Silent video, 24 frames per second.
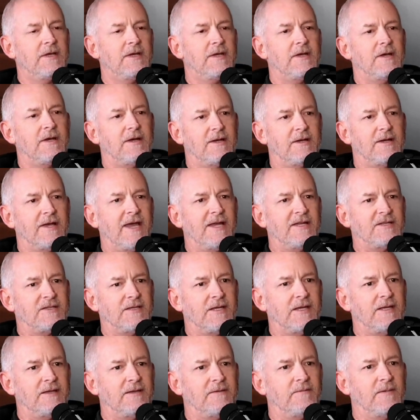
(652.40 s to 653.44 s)
as
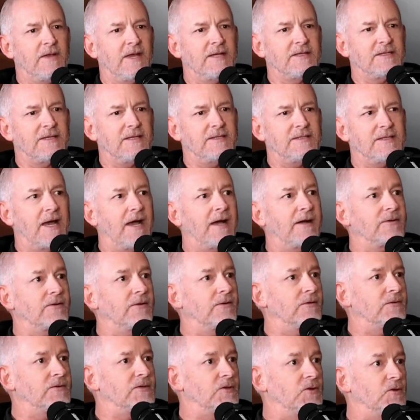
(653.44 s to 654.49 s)
a
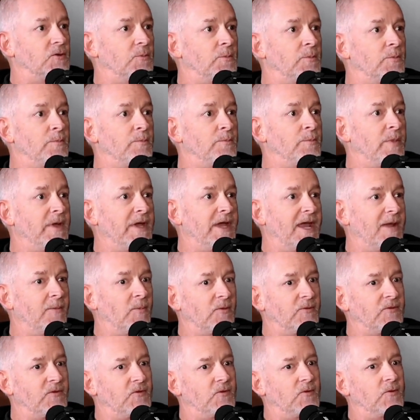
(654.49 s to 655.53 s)
doctor to be
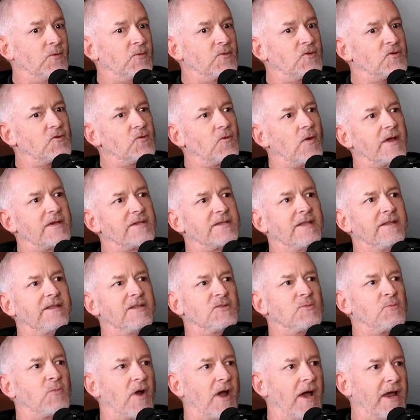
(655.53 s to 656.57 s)
able to trust that
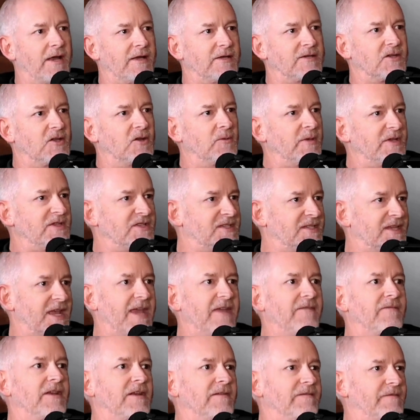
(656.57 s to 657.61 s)
this product is going to be
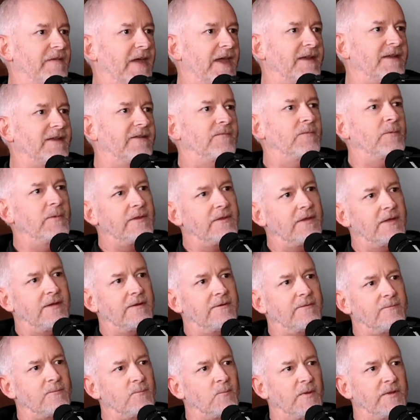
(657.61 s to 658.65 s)
safe and effective
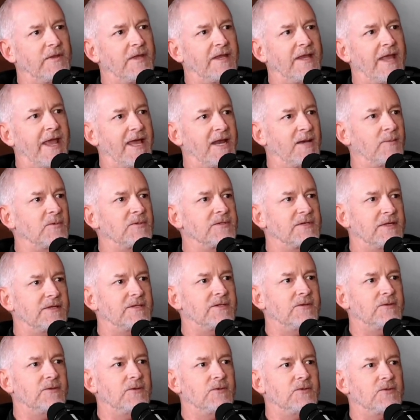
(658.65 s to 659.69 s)
within the animals
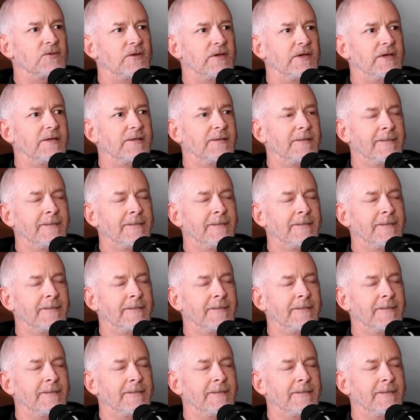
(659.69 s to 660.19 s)
that you do treat.